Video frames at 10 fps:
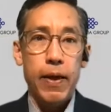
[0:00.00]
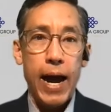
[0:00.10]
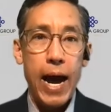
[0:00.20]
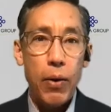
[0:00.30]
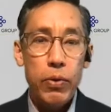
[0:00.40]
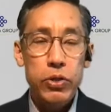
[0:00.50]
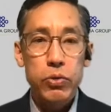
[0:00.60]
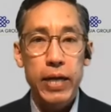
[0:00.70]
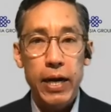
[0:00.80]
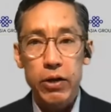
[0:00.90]
How would you
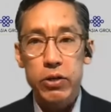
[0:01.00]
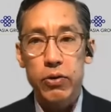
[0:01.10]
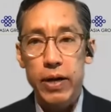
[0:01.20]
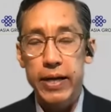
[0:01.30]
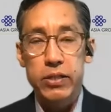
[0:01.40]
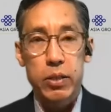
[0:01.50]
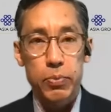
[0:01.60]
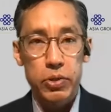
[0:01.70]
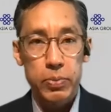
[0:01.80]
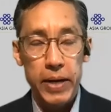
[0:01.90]
characterize the
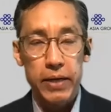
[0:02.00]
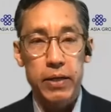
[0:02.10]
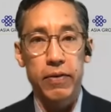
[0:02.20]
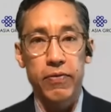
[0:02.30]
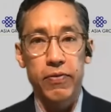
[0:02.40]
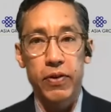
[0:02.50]
perspective